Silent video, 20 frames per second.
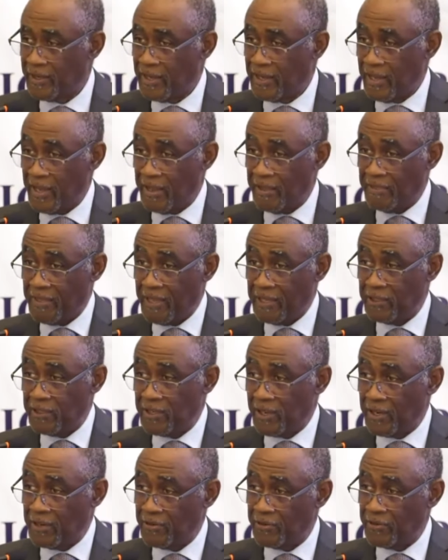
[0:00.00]
In this
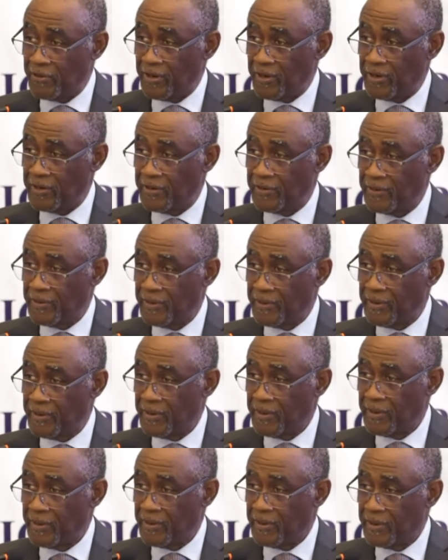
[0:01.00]
country,
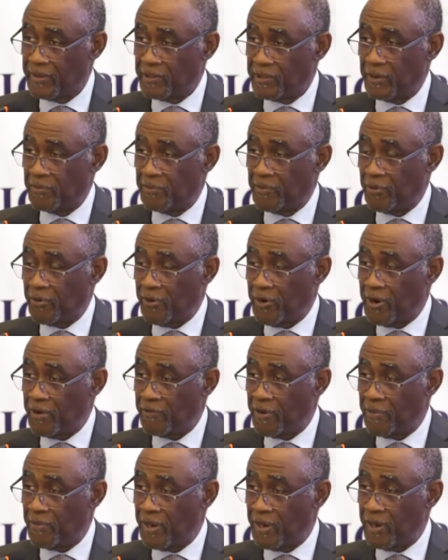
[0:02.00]
some
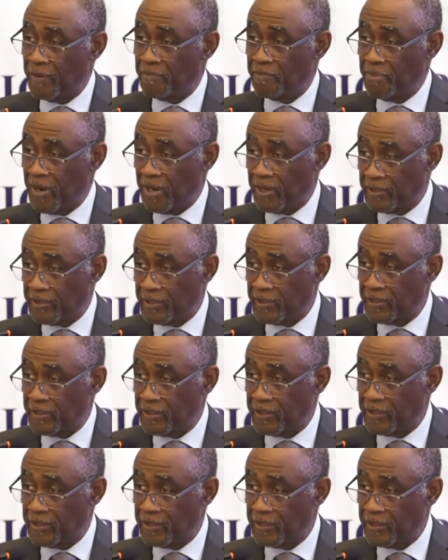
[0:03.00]
$300 million
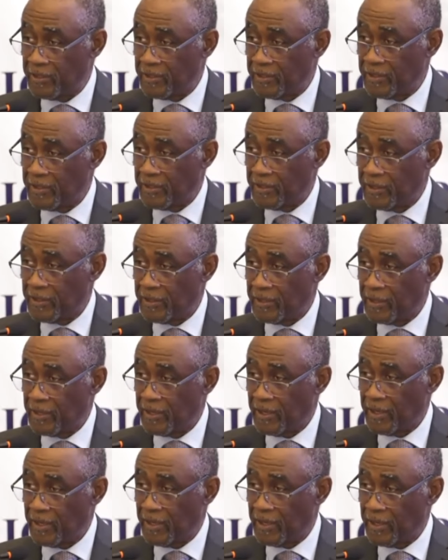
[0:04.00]
plus
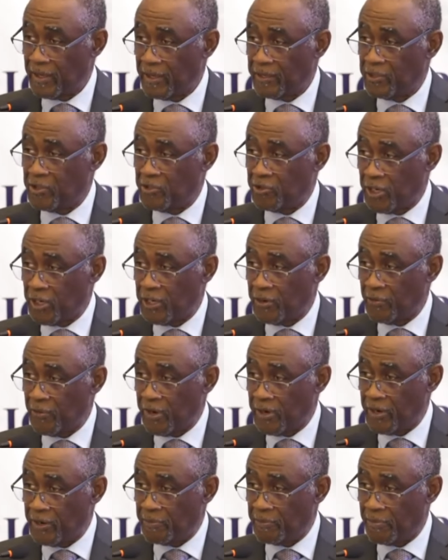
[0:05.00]
is
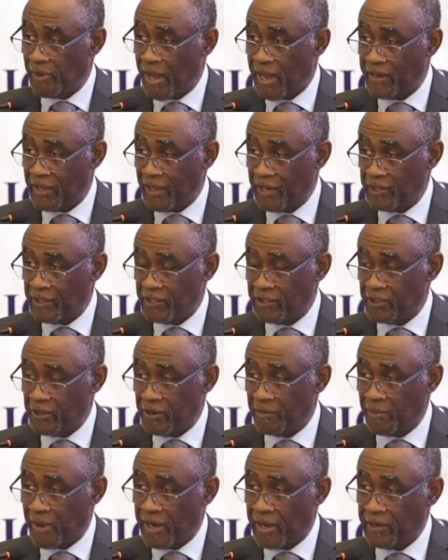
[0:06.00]
generated by the
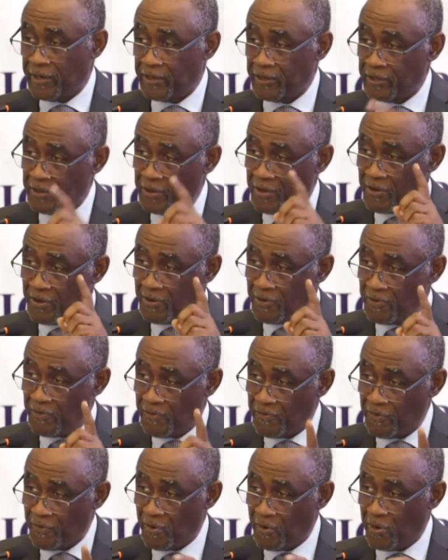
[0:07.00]
artisanal miners
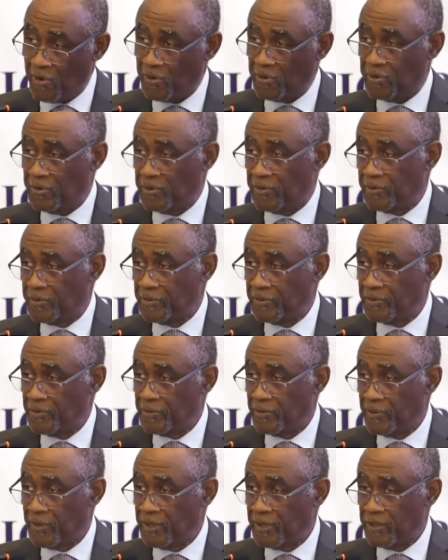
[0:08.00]

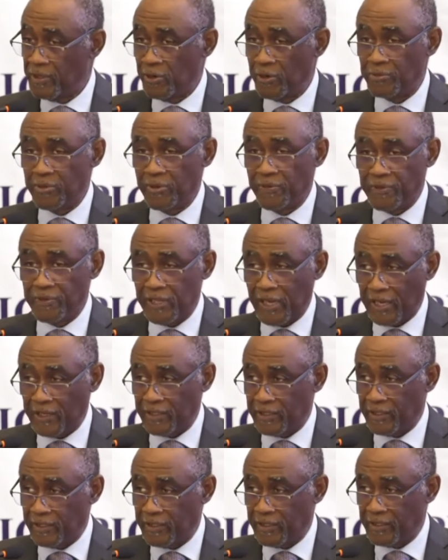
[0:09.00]
in terms of
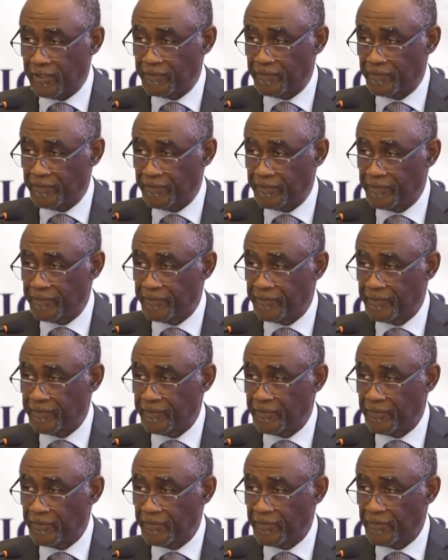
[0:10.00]
taxes
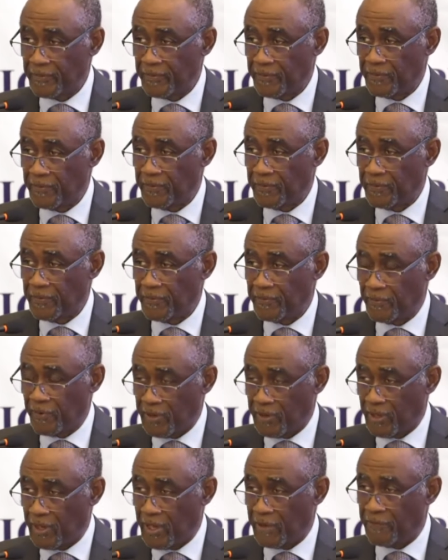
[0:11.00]
for
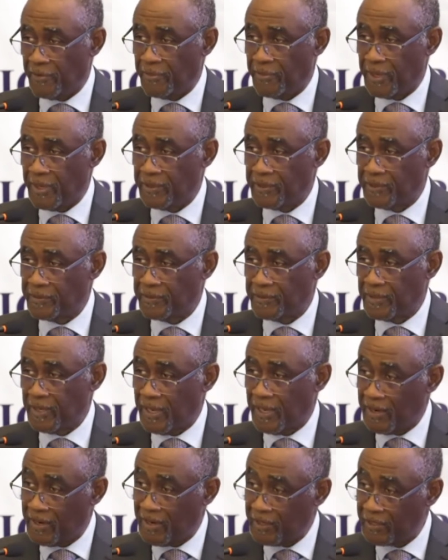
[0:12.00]
the government
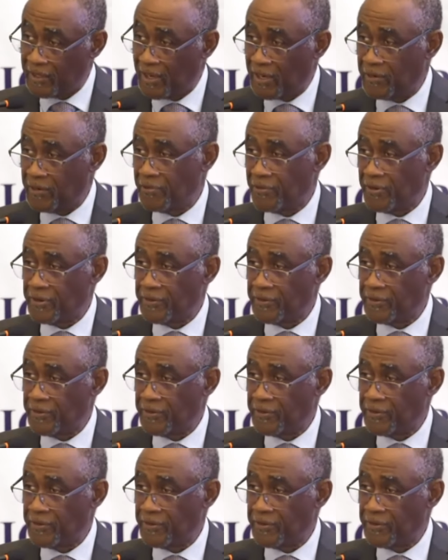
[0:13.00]
in this country.